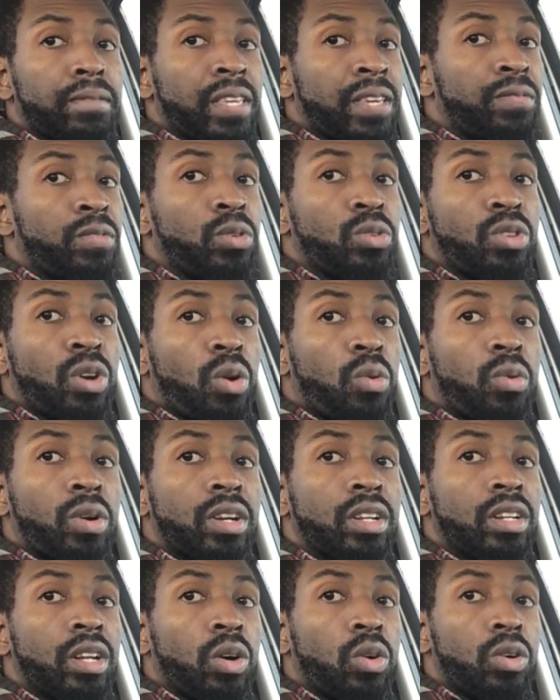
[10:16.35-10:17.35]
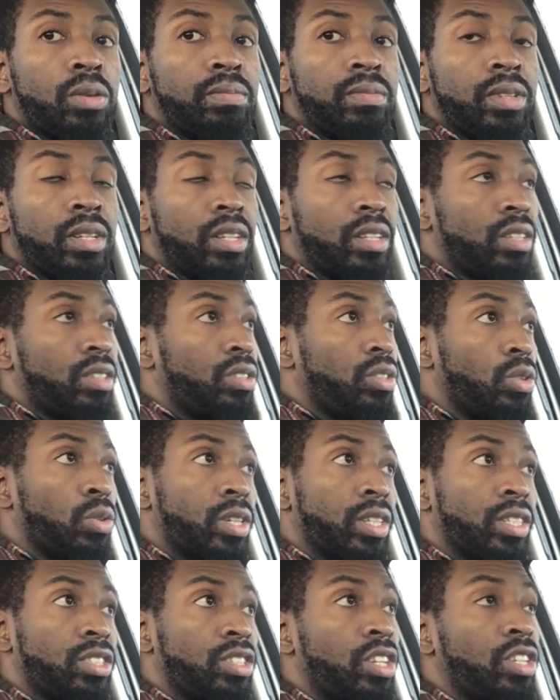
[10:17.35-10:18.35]
If you don't want to know him, you
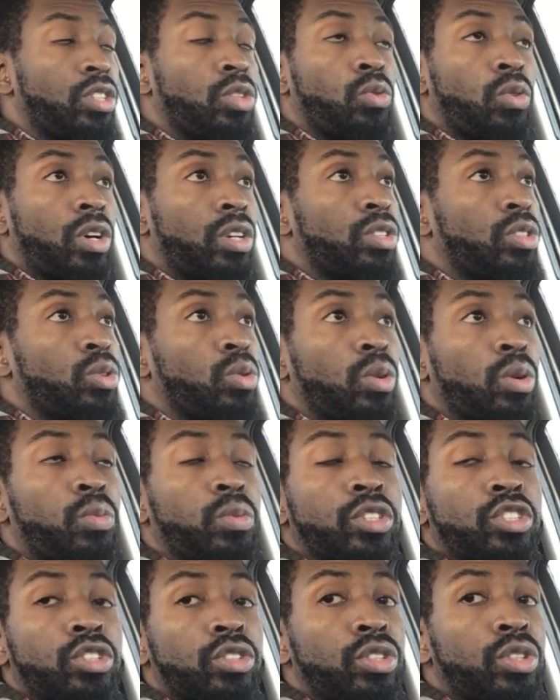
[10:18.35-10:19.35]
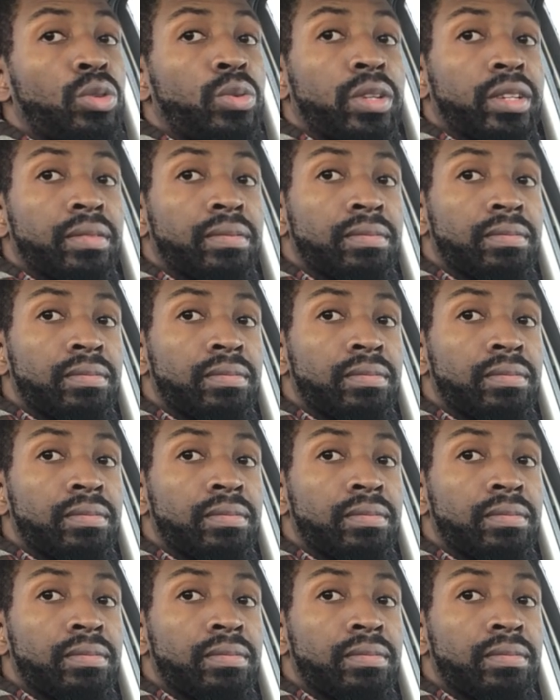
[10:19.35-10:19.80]
continue on doing what you're doing.